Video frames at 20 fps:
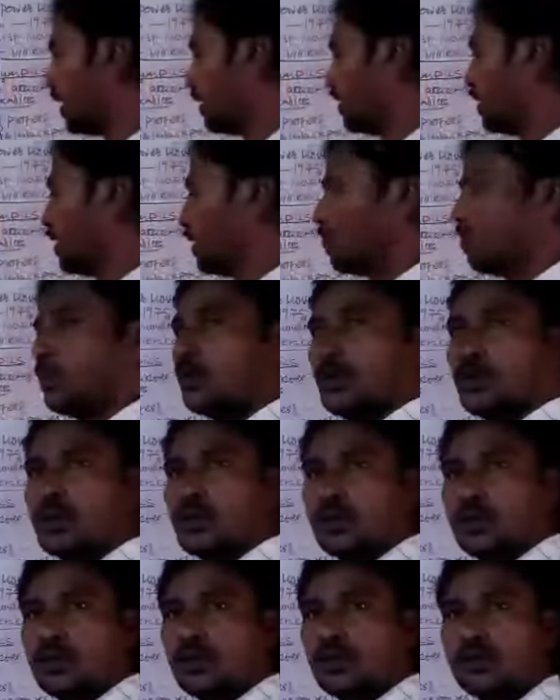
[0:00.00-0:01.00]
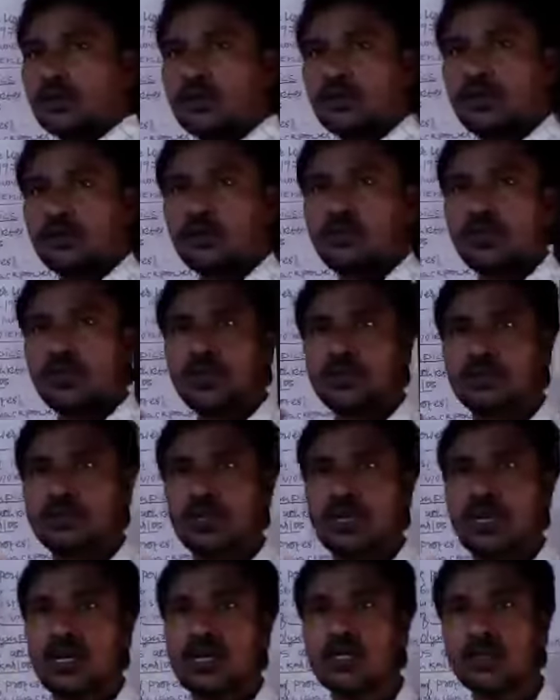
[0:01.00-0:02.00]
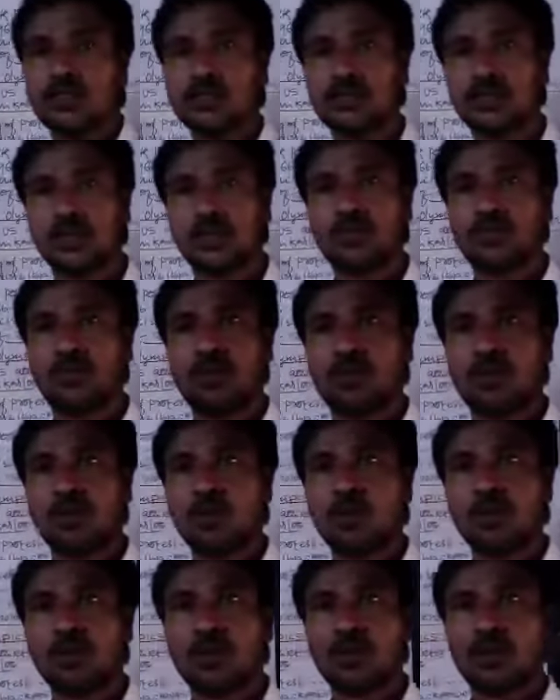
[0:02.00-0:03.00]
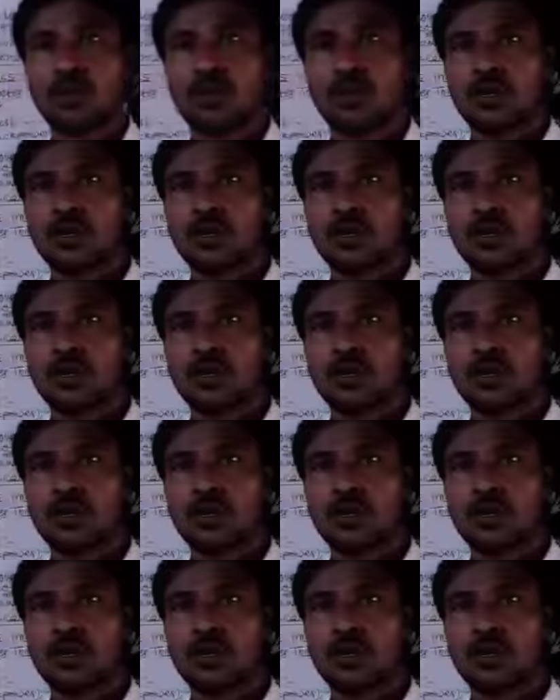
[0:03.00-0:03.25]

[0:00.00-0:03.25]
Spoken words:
and they were charged for